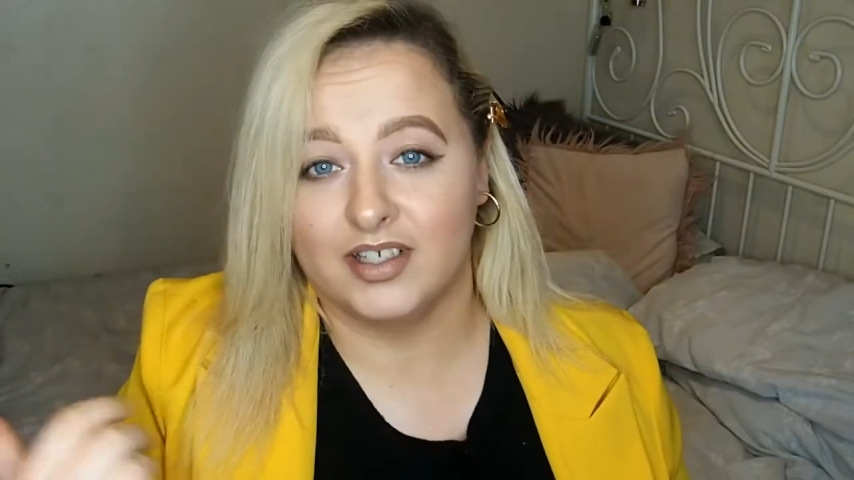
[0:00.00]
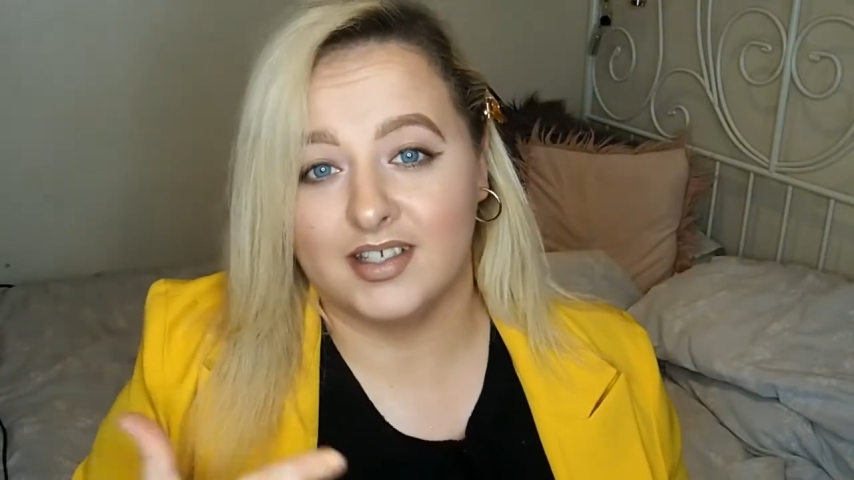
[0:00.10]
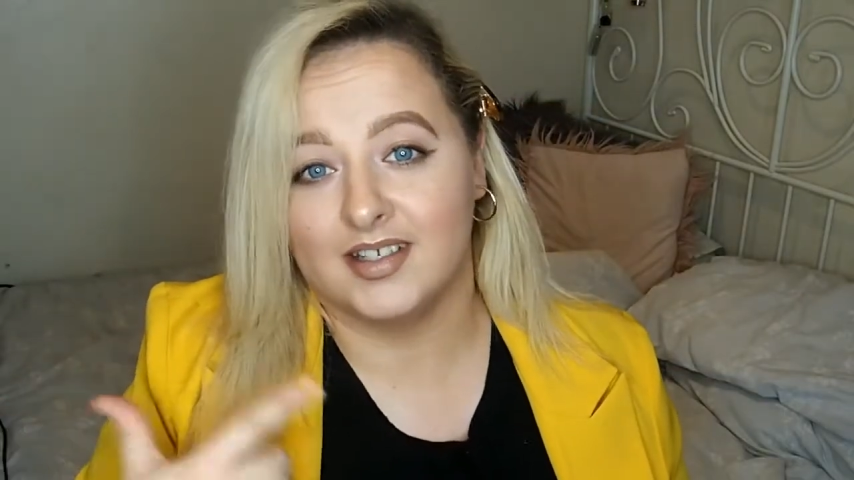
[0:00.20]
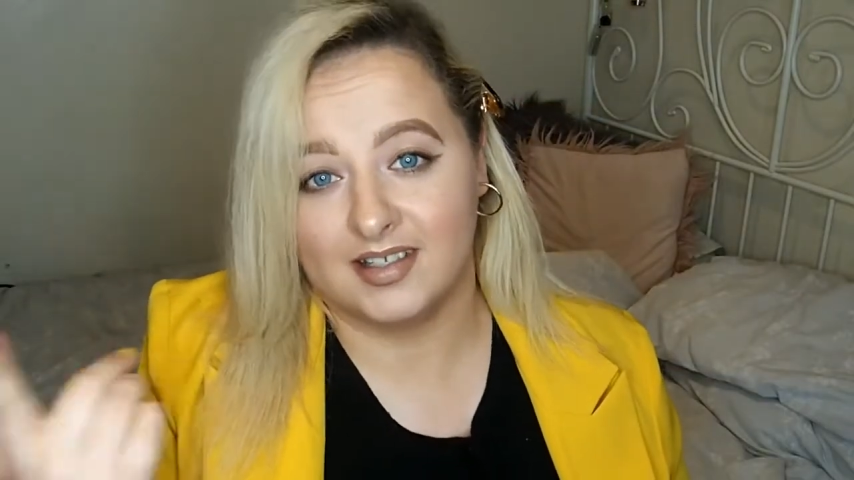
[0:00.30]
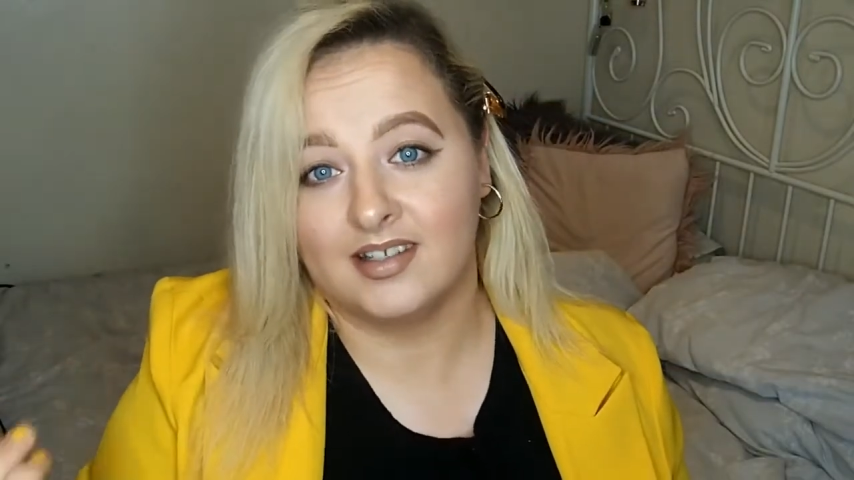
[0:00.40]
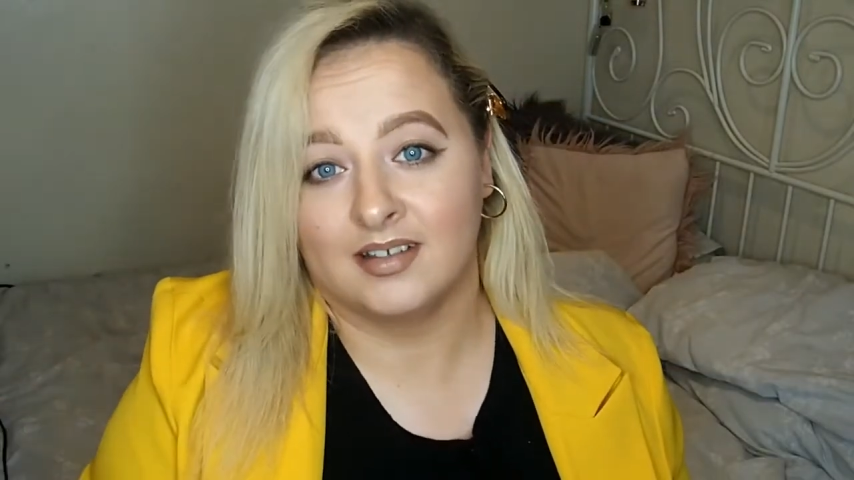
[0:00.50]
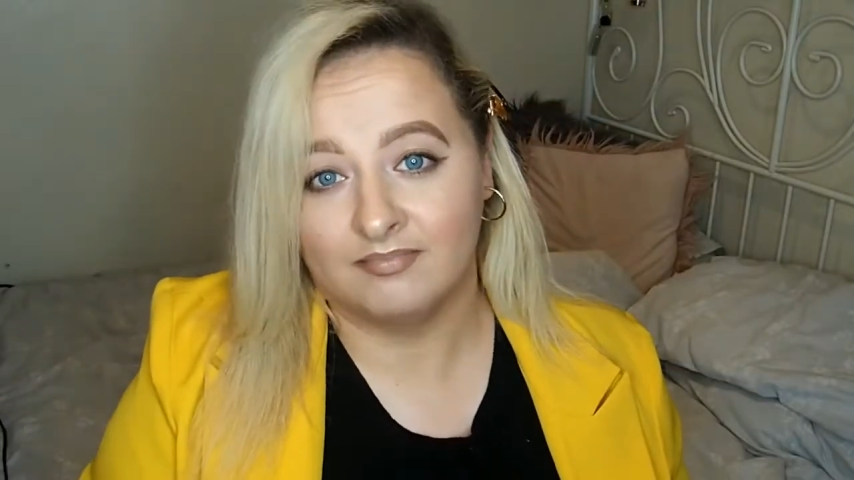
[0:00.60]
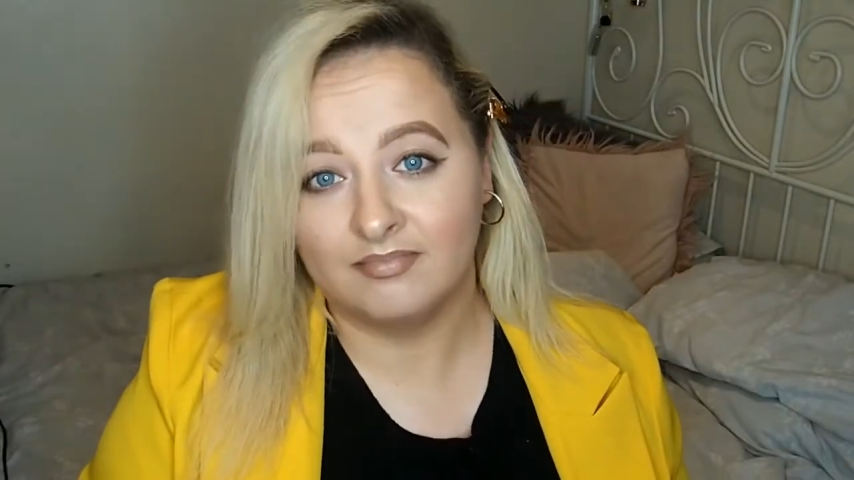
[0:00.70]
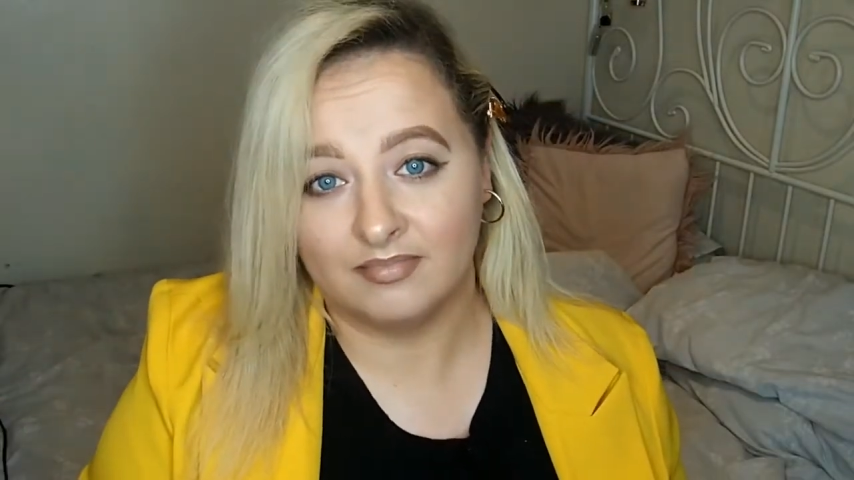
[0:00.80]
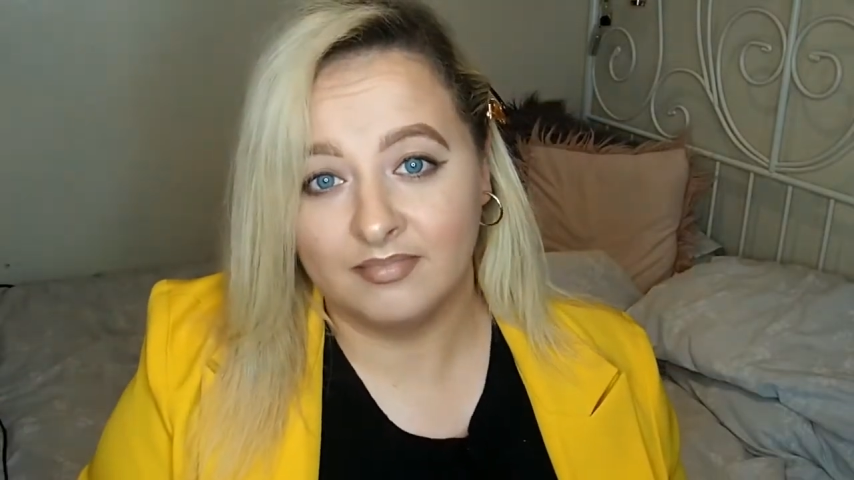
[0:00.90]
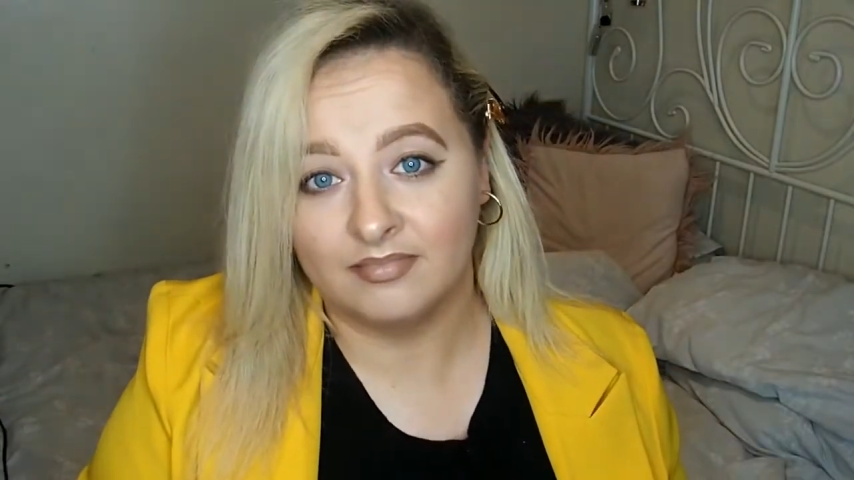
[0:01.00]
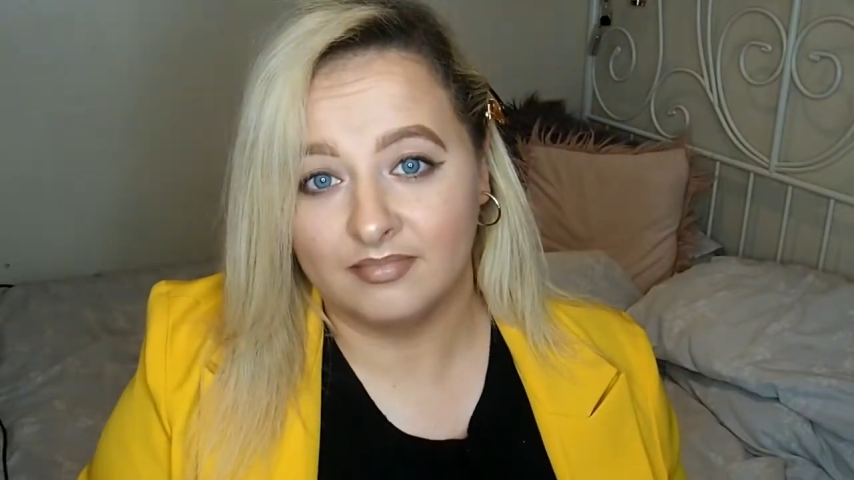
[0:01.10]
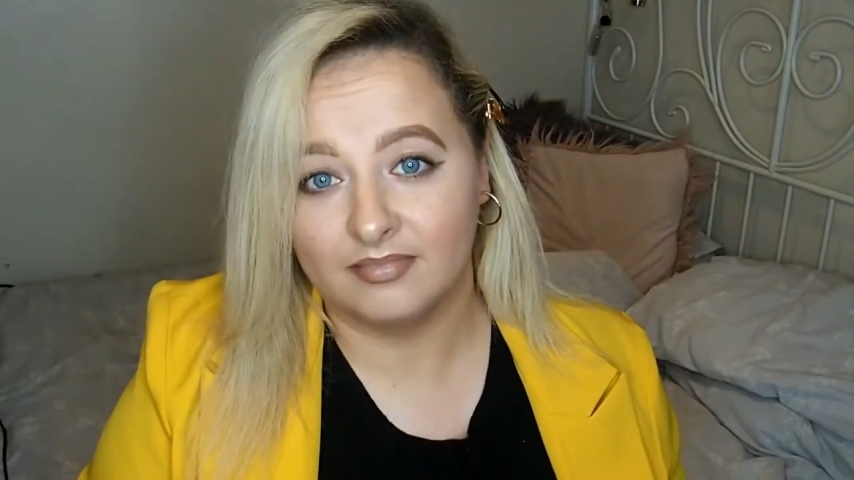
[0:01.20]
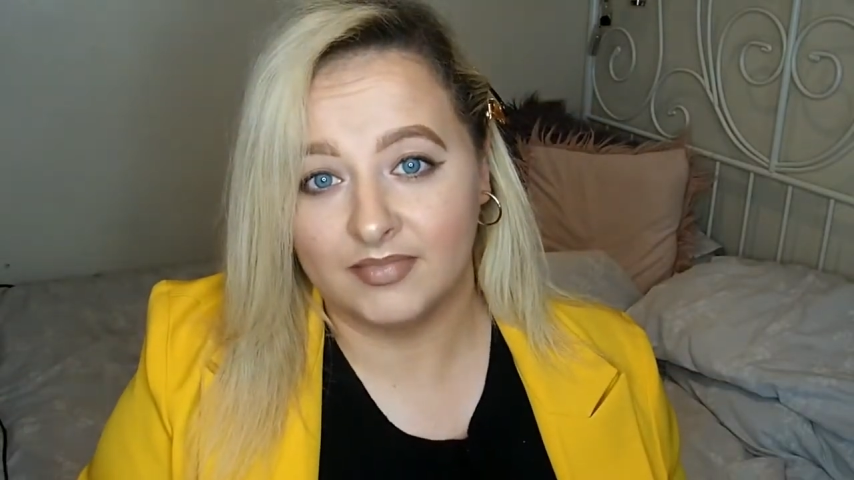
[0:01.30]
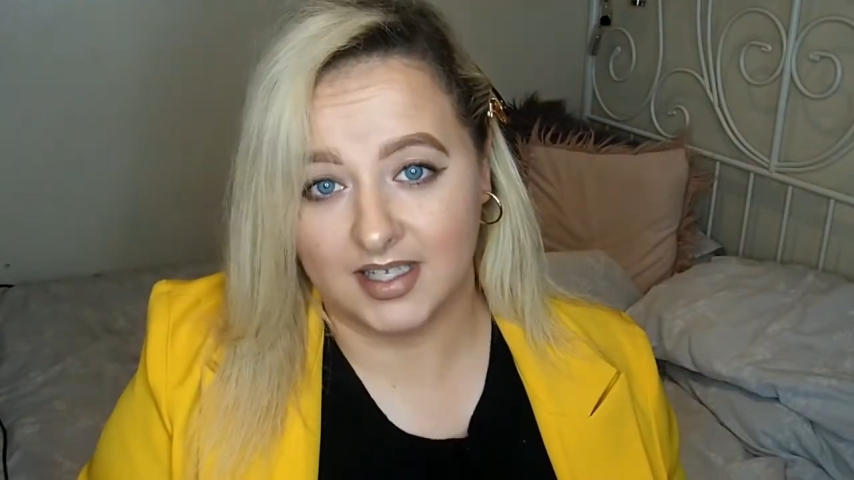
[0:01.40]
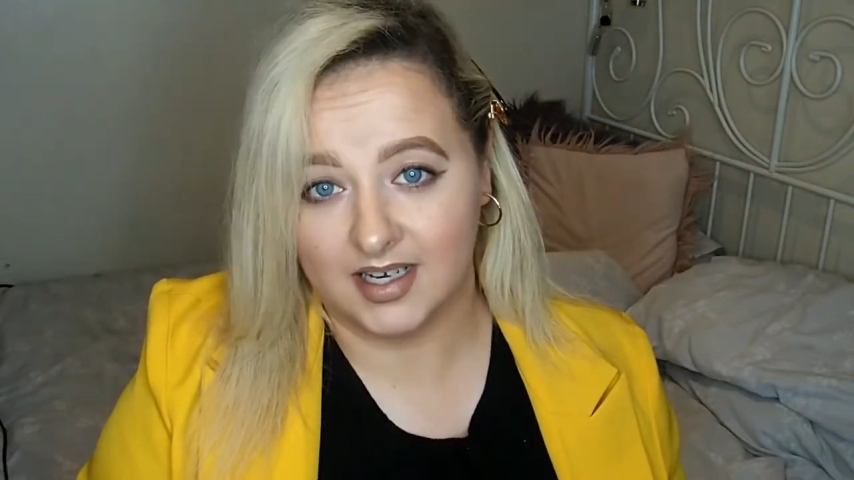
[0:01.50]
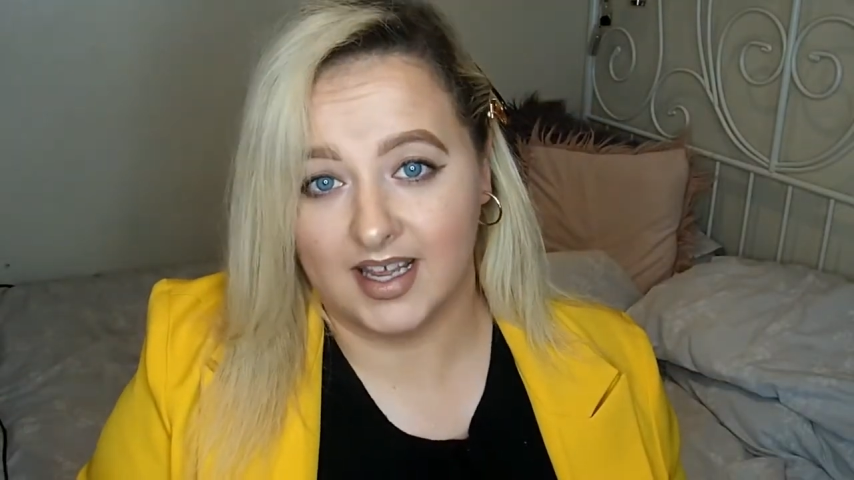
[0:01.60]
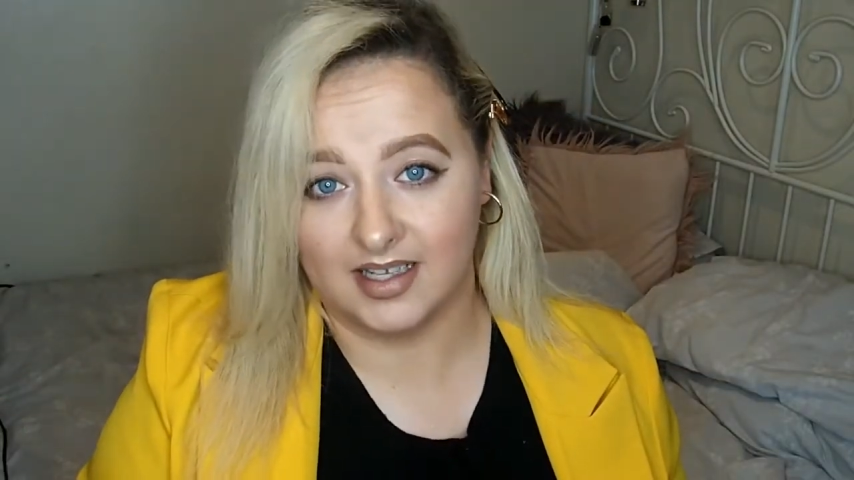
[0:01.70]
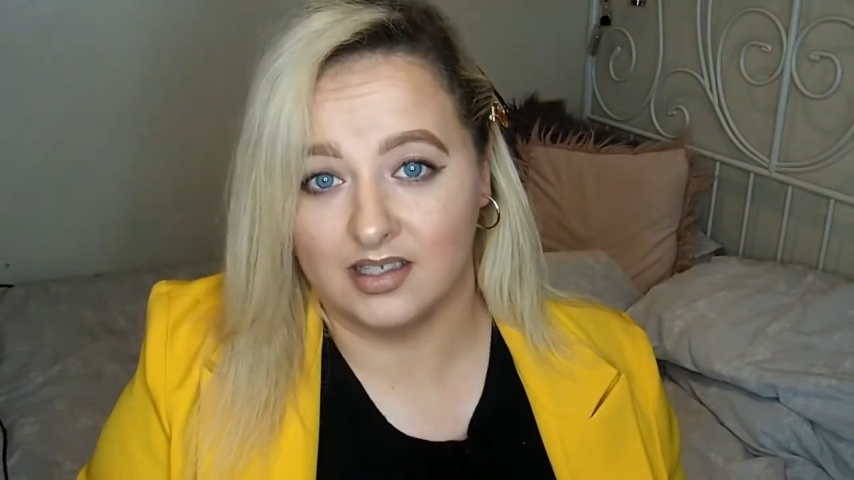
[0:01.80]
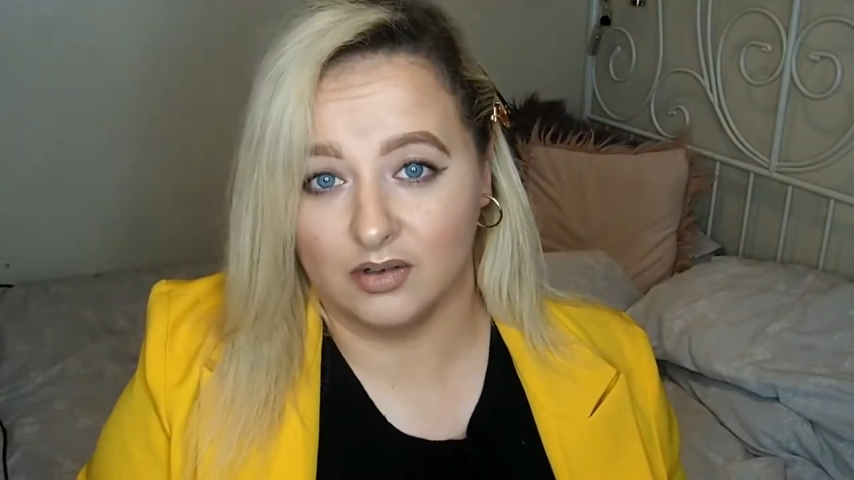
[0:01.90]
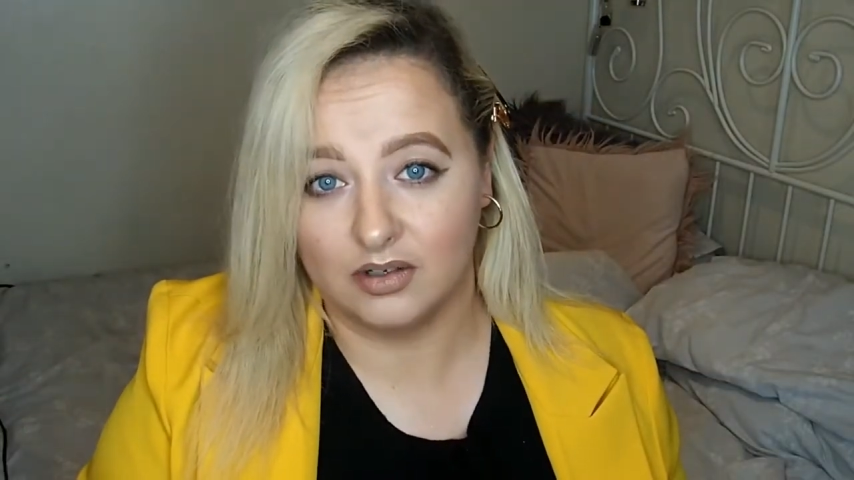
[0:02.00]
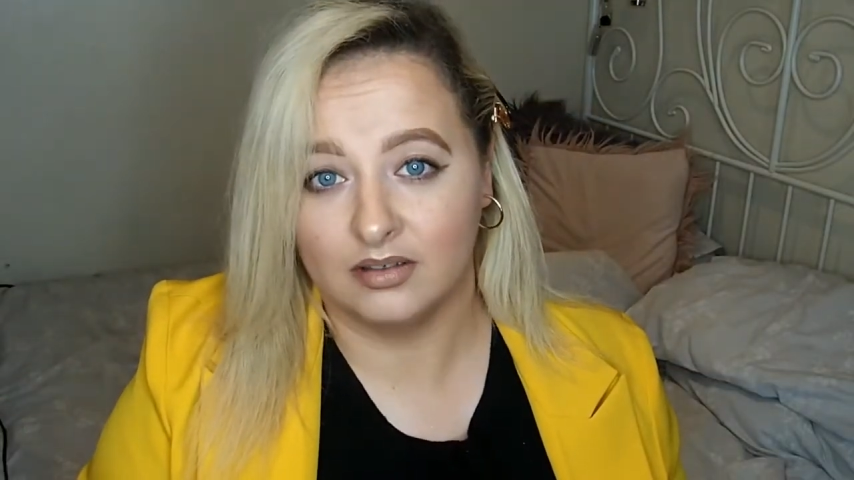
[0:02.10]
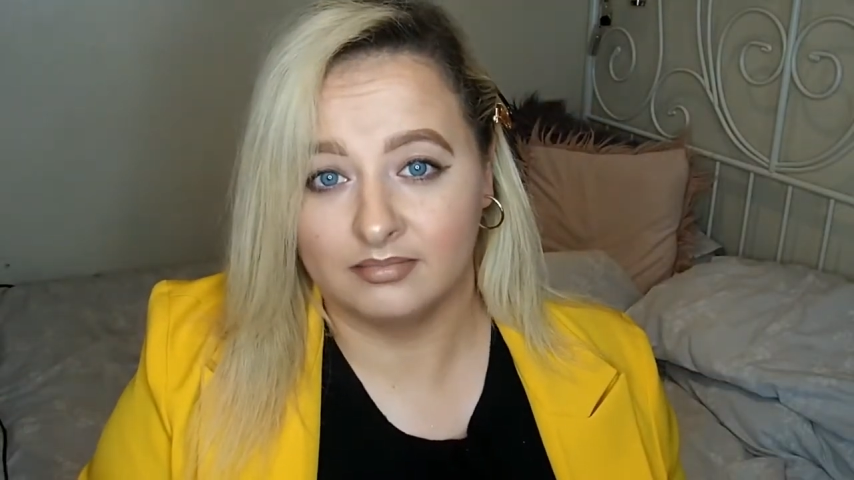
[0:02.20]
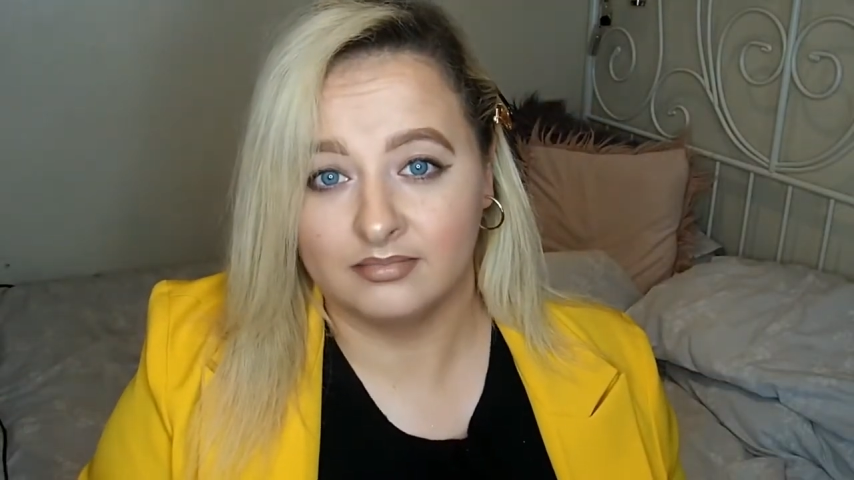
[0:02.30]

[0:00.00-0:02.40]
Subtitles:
This is today's look.